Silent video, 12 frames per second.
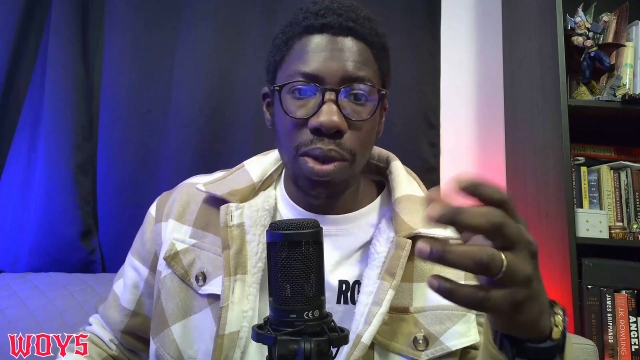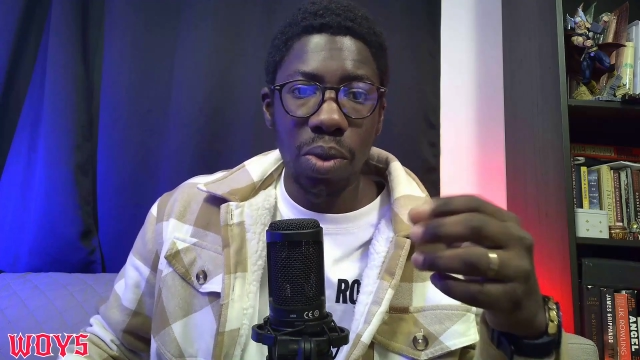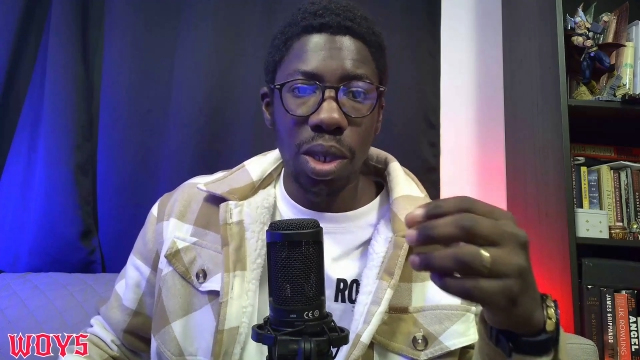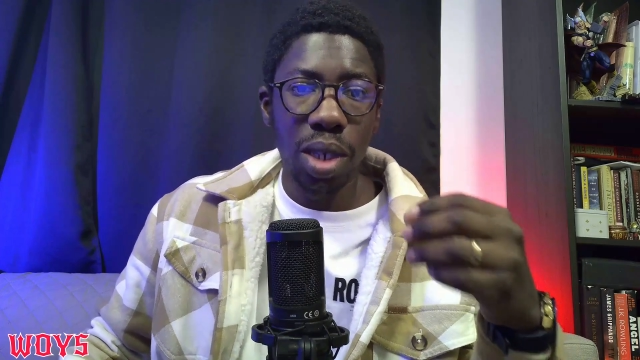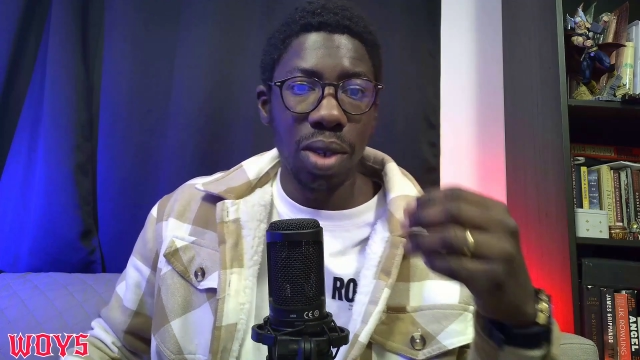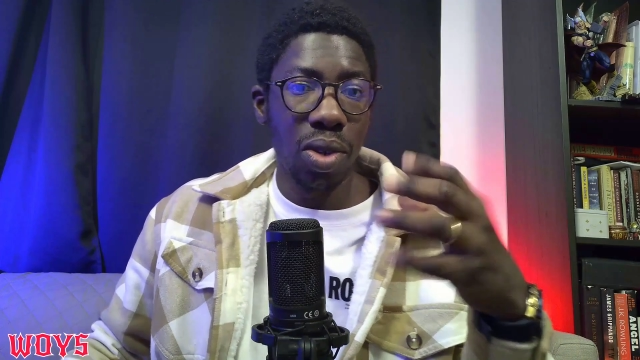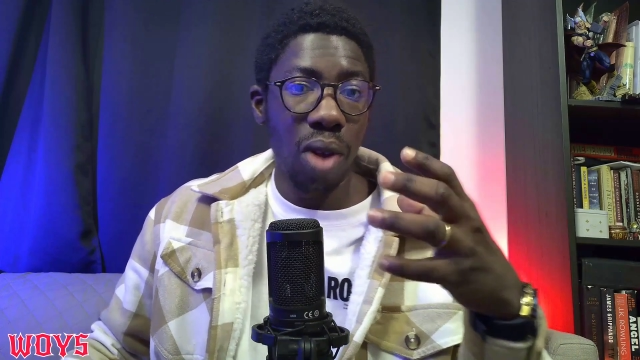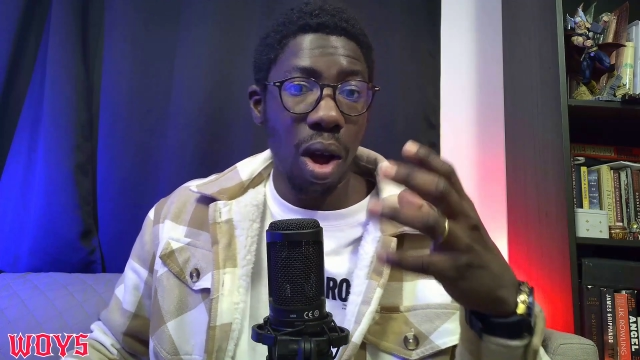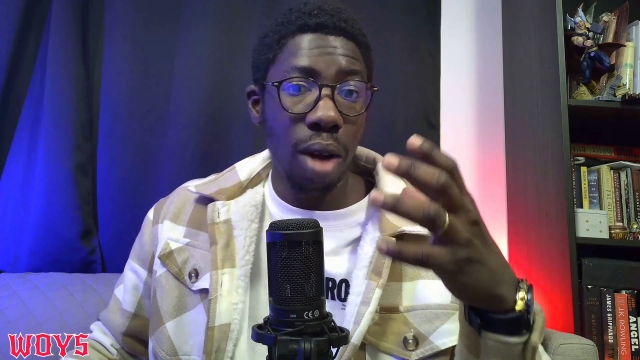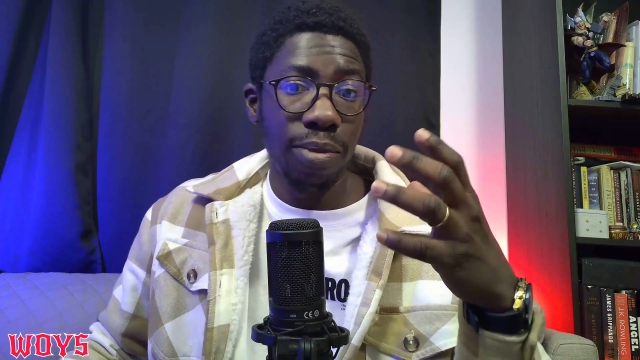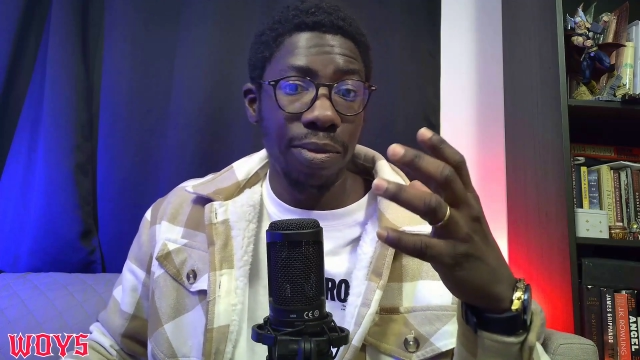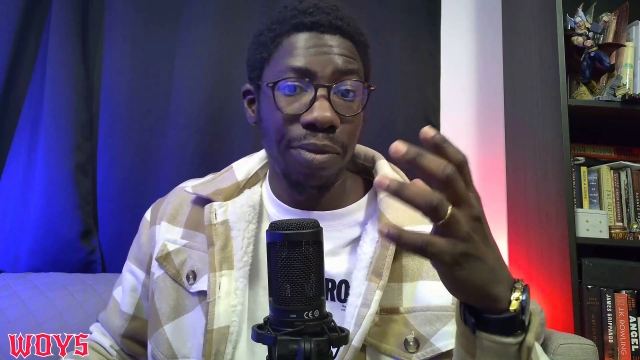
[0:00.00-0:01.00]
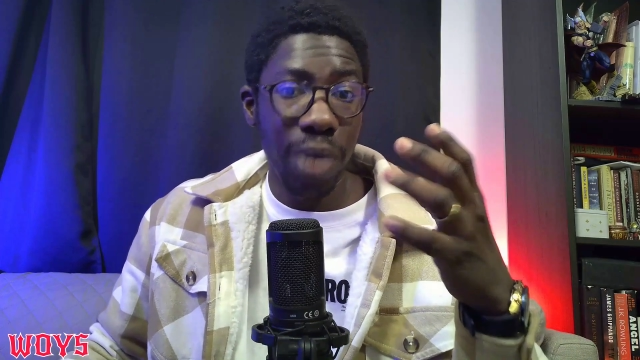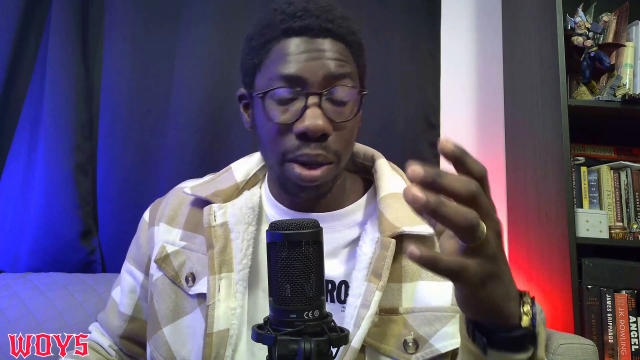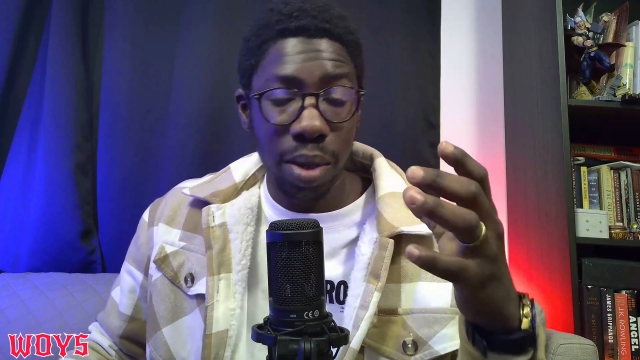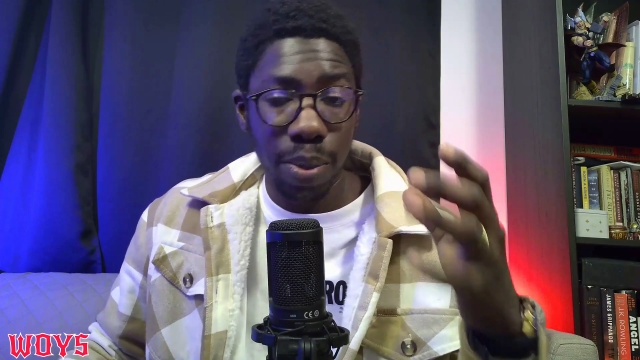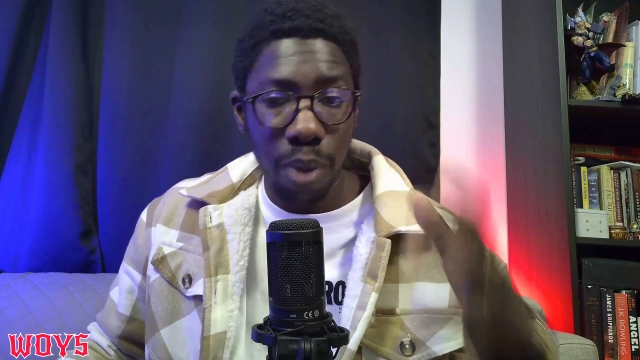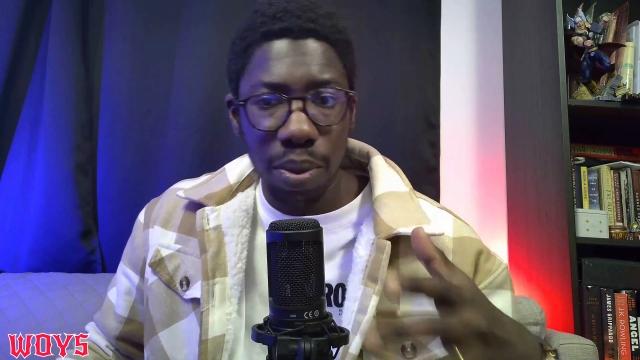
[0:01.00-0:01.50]
which is not
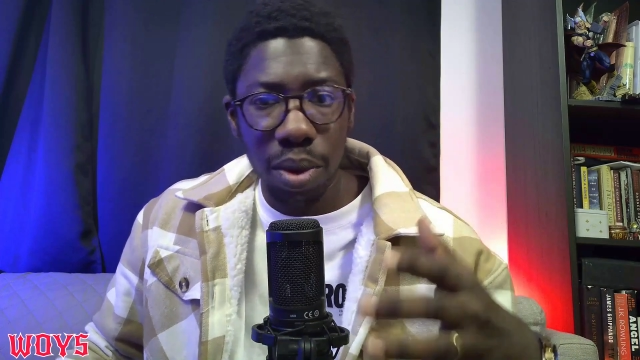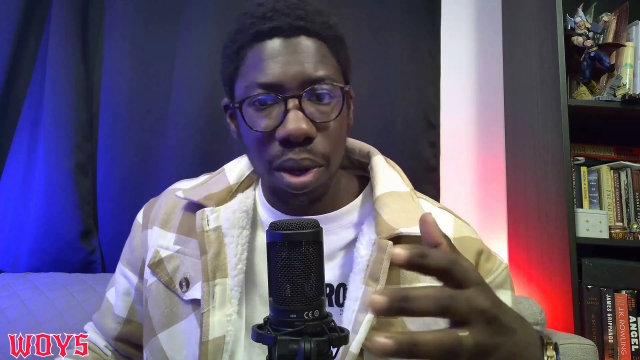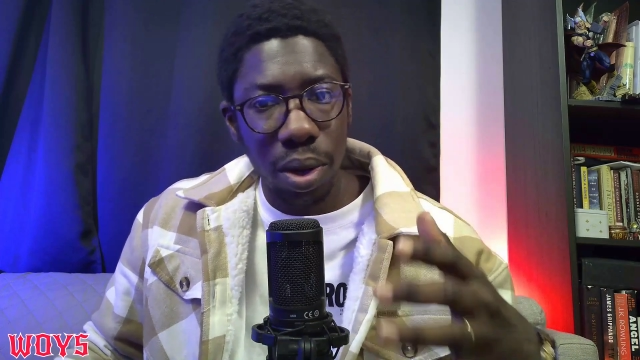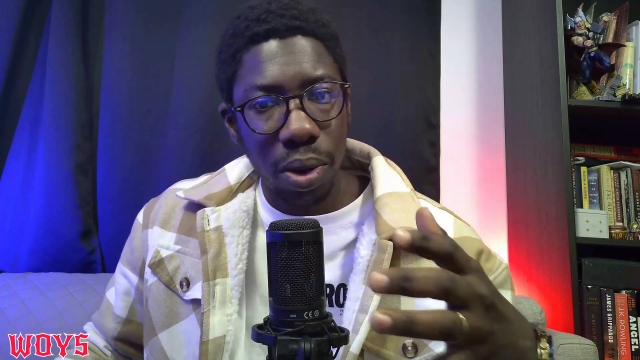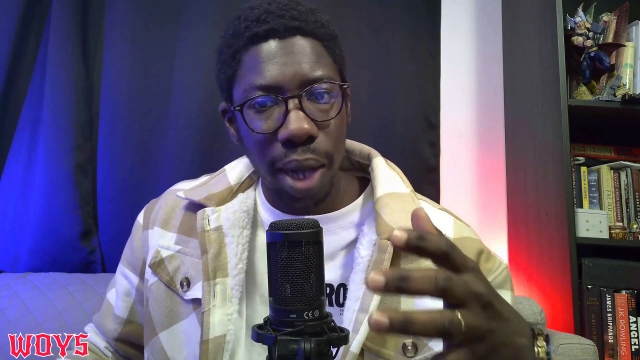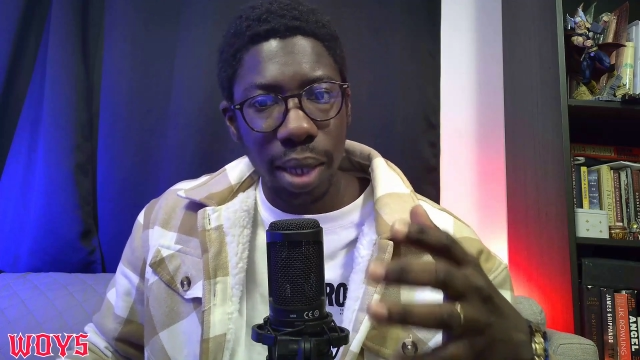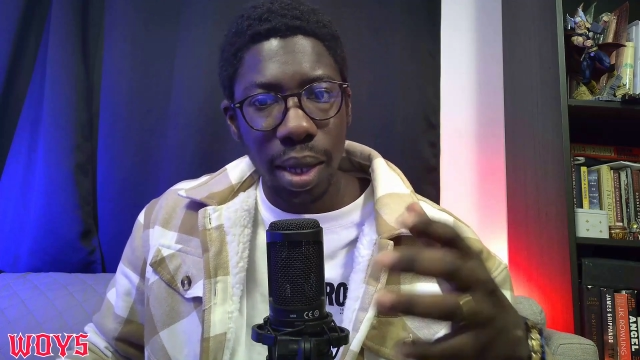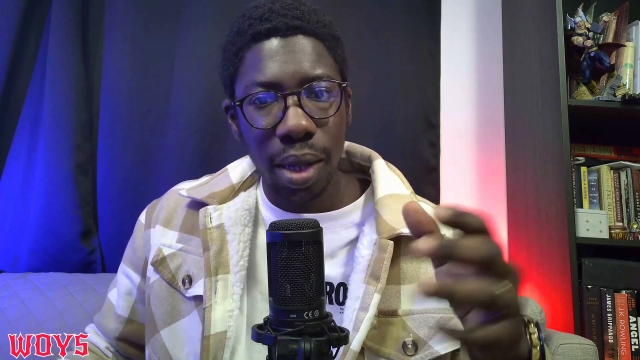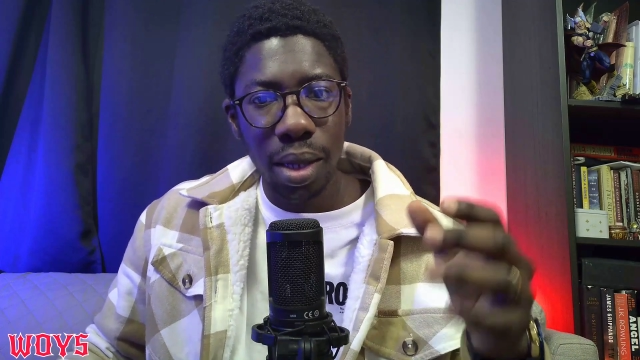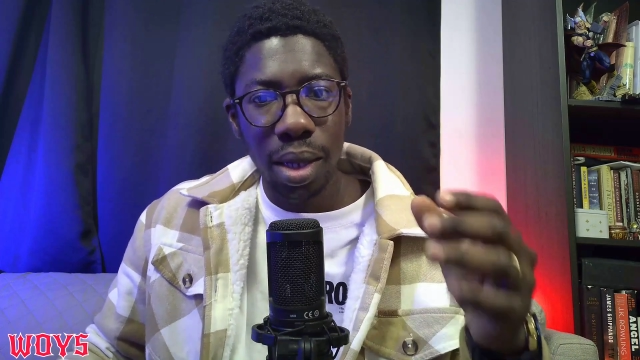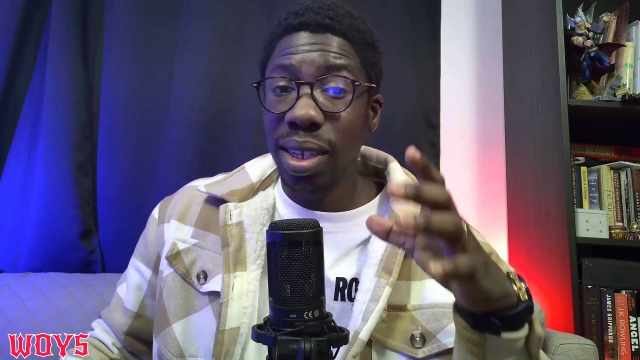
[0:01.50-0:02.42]
very popular right now.